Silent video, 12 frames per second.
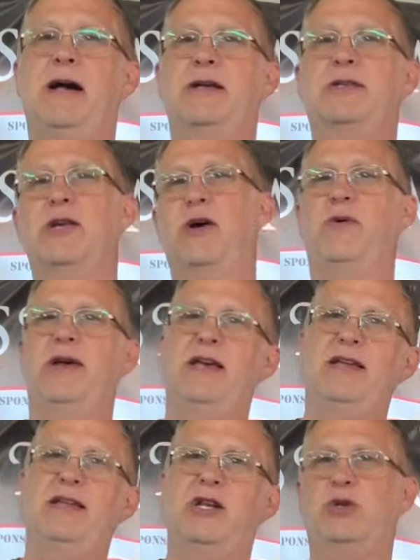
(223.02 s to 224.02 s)
So
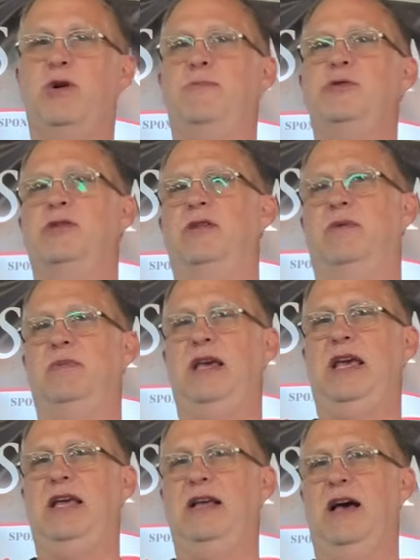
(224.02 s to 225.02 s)
in the description, there'll
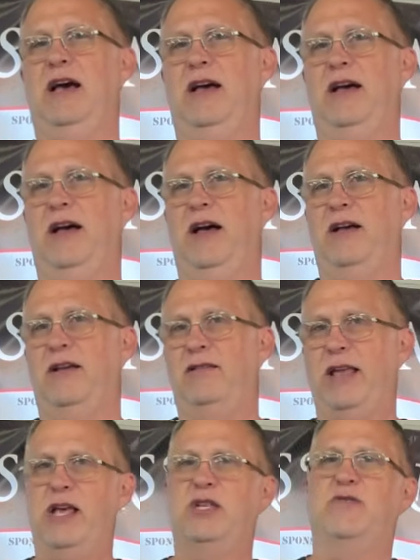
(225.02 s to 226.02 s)
be
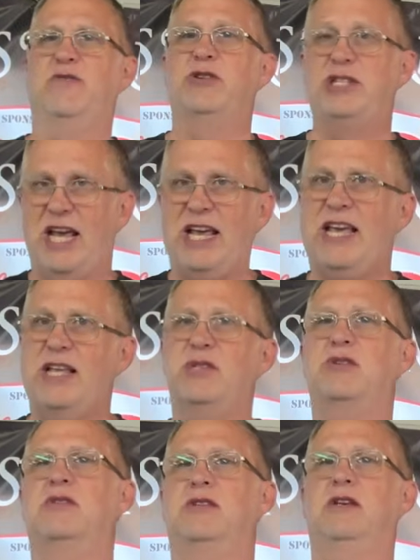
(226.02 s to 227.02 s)
links for
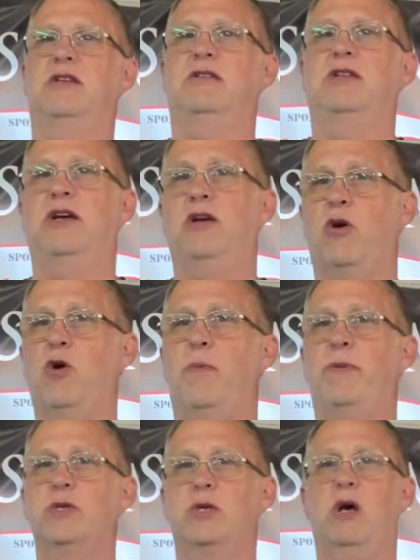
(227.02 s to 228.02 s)
tickets to go to
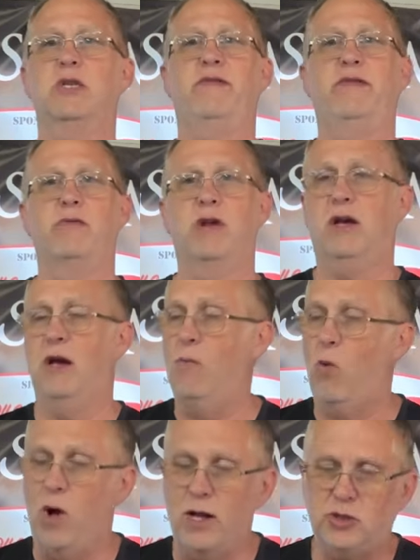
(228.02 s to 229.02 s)
Open Sauce if you want to
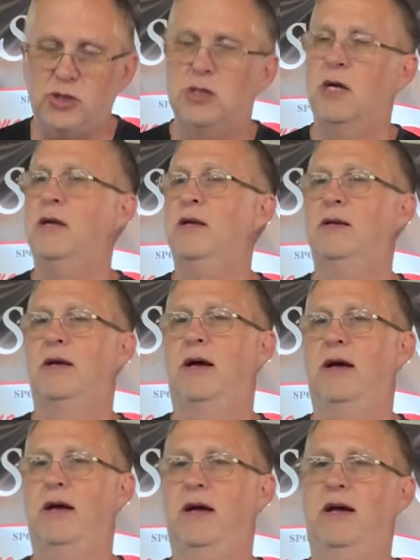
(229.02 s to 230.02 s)
come watch.
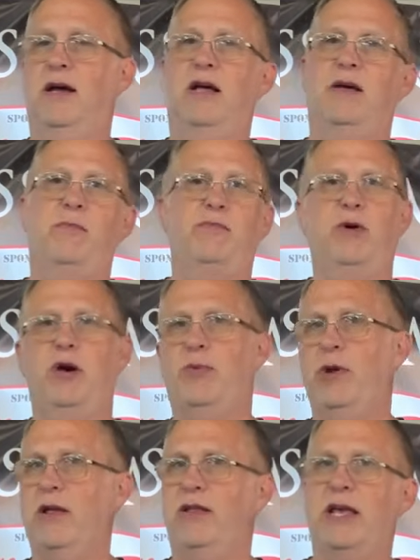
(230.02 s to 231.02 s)
I'll
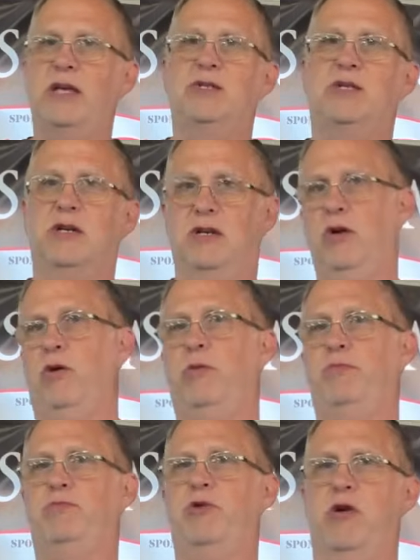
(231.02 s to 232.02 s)
put in links to go to
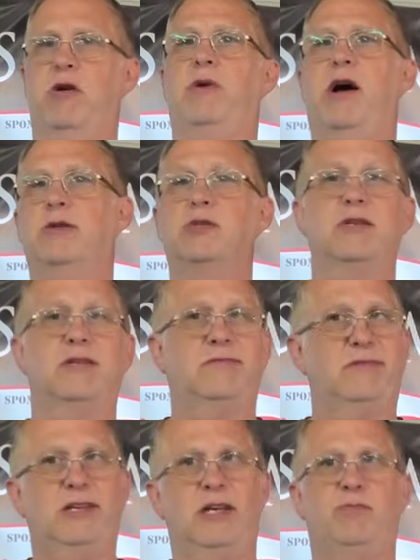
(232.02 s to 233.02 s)
Turnabots,
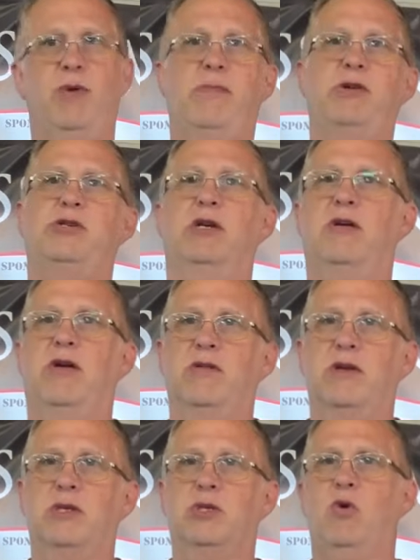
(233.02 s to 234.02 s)
and you probably should go to
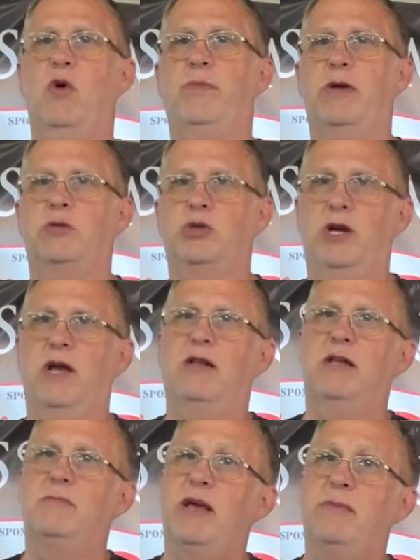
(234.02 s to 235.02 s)
the Skorpios
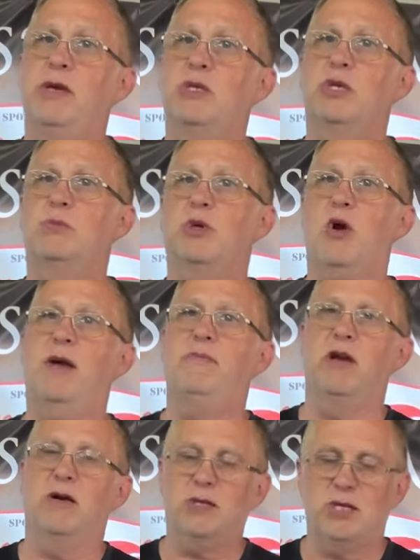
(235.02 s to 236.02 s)
channel and maybe subscribe
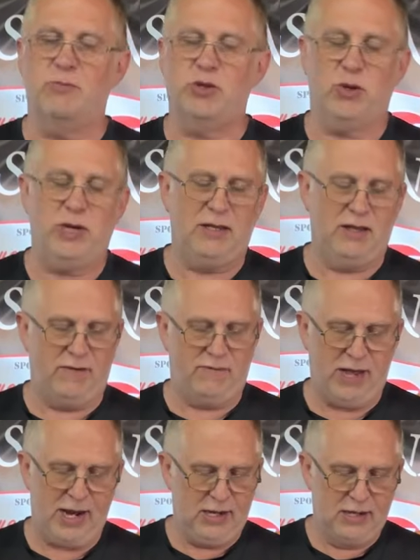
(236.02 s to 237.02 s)
there, because I'm sure he'd love
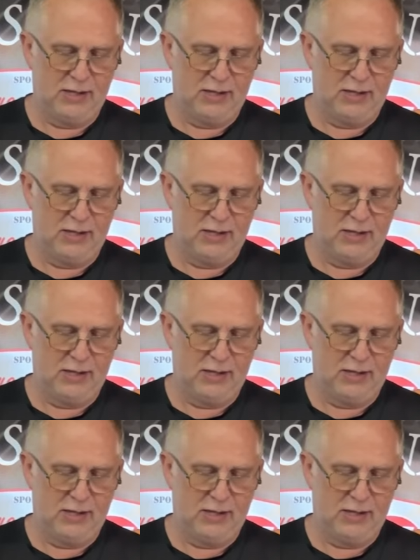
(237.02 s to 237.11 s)
that.